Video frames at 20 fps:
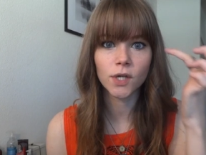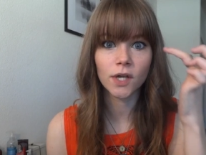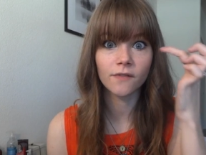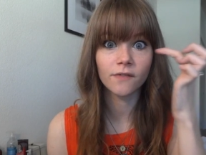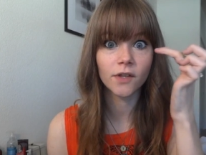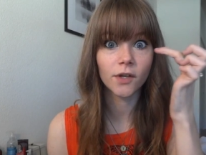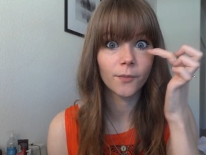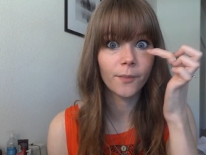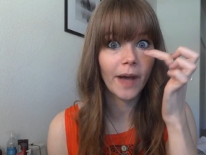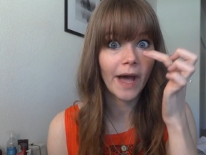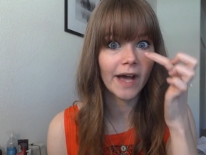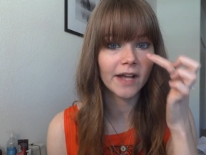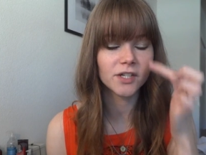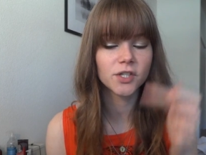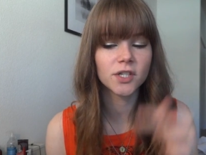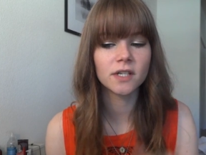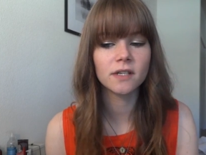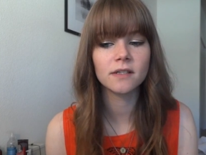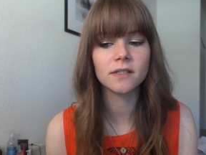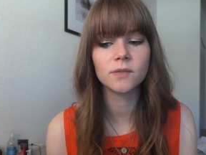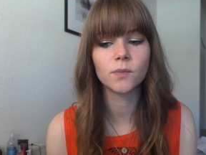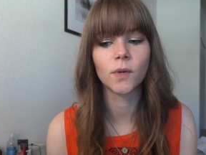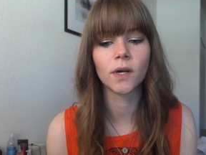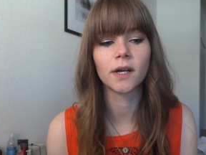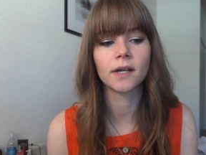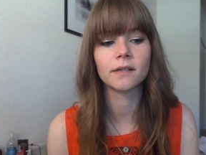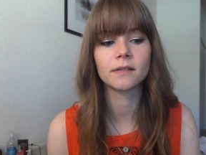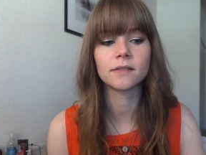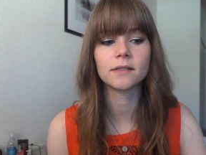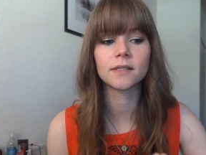so you have little patches,
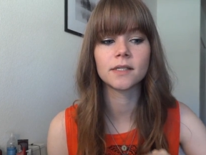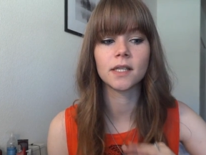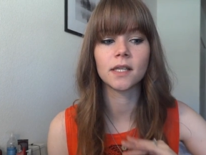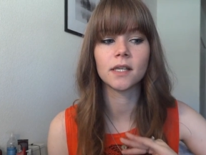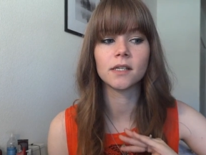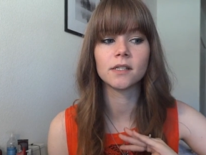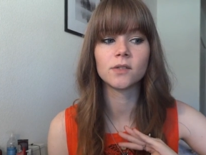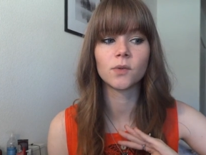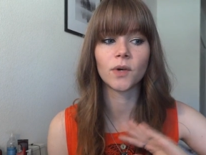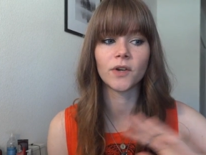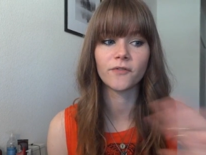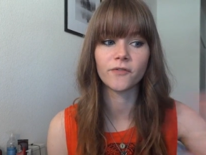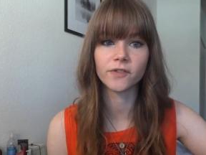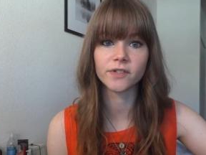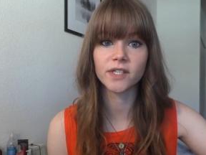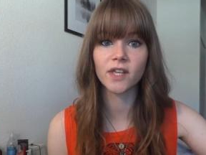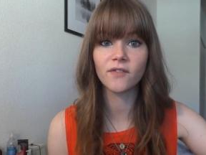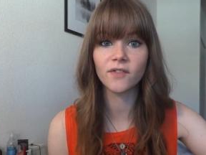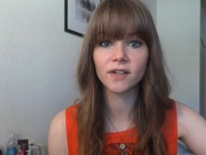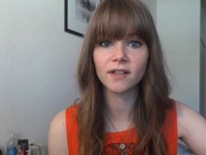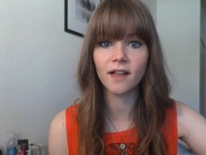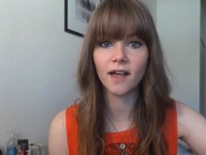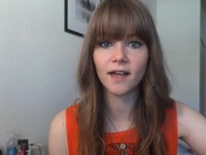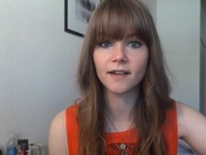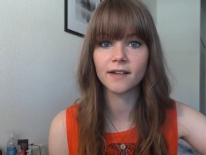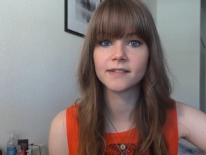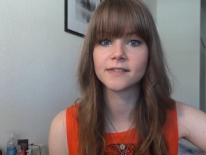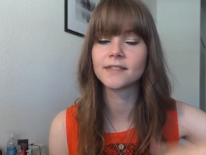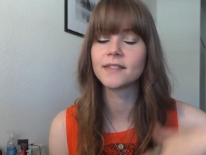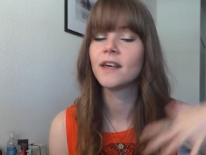whereas the 24-7
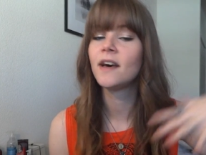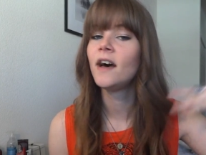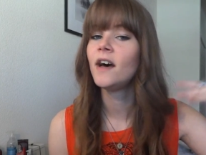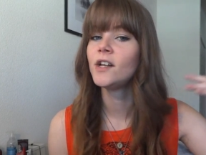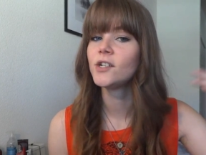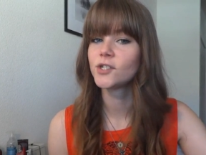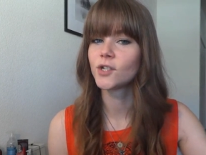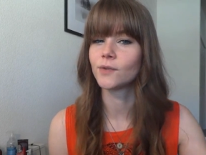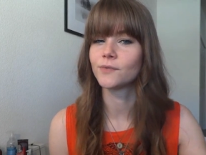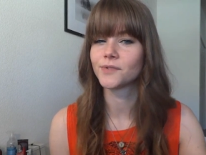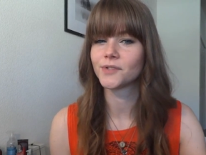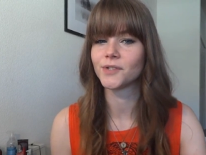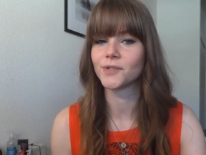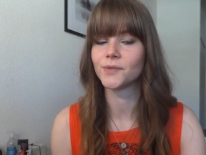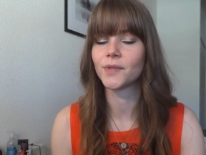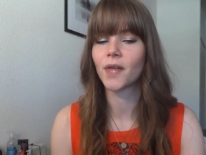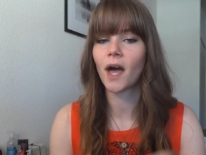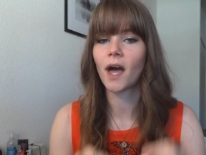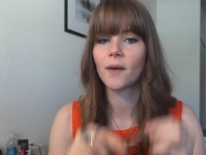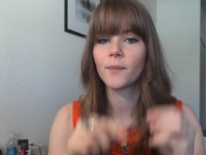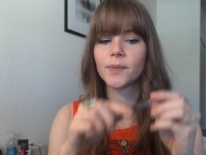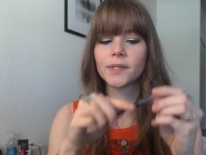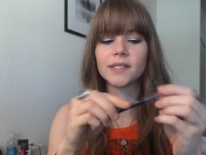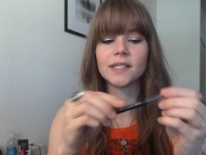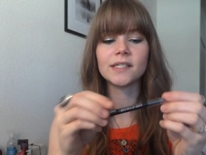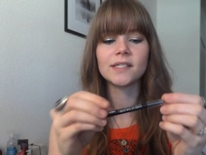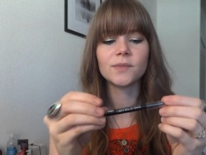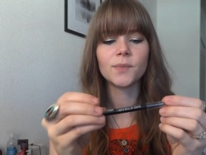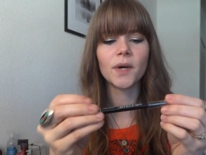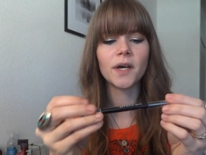glide-ons don't do that. But
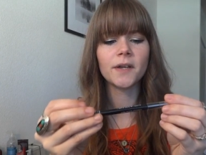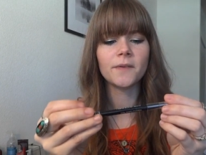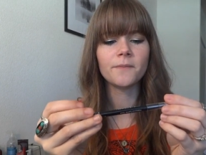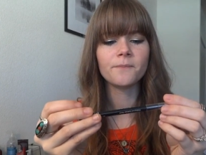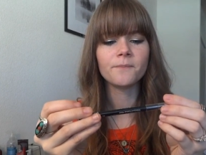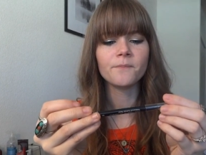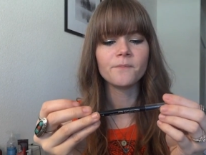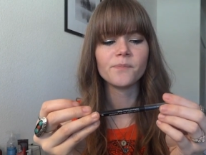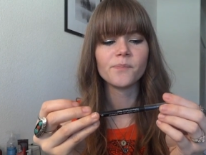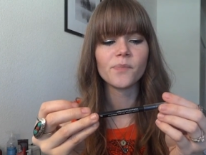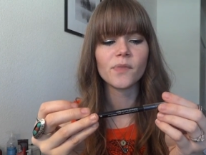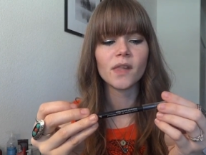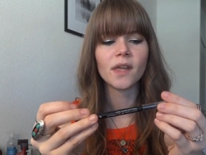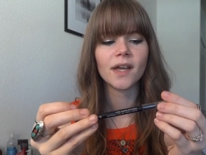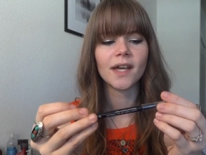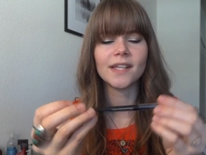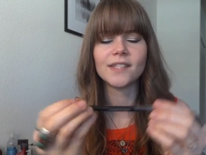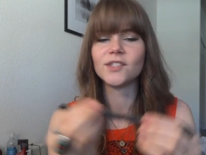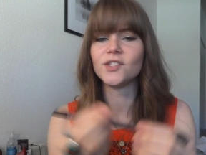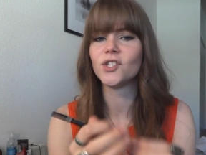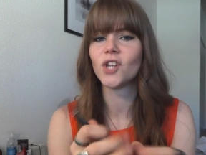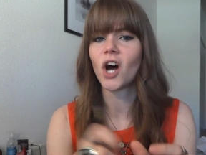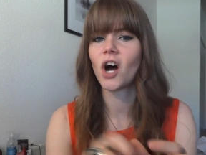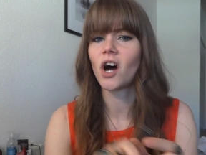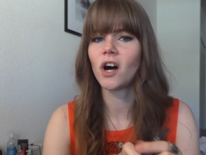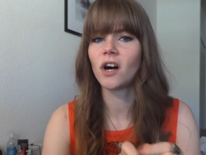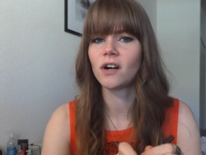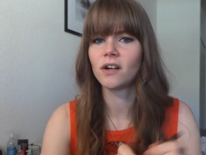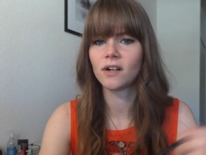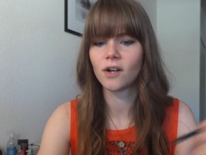this one is
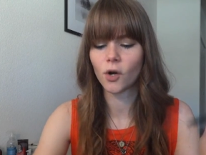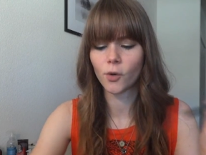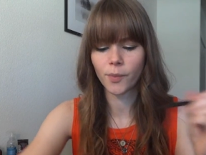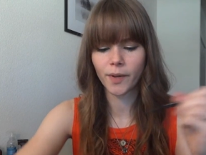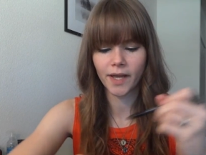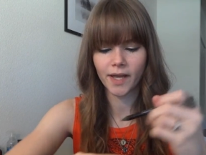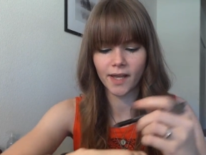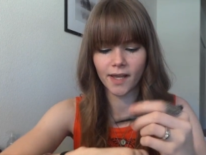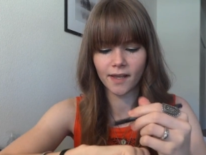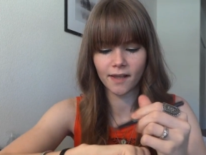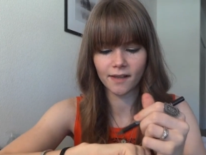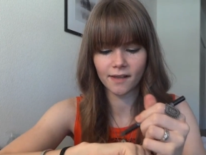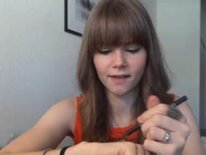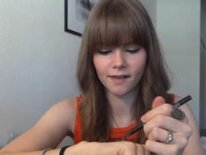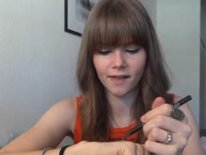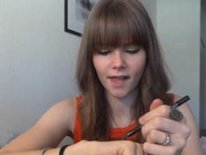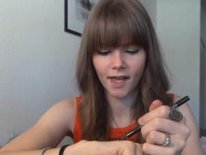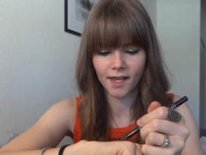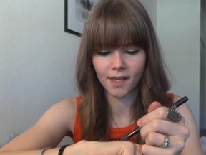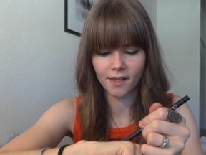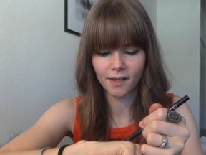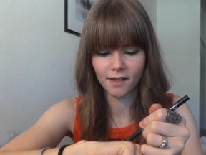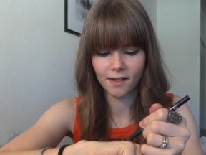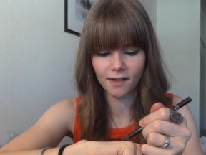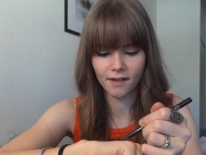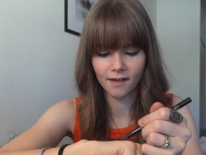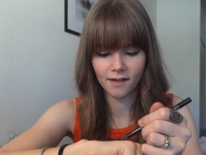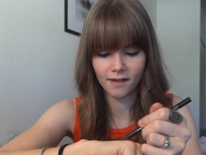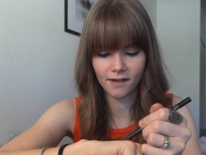not opaque. Like,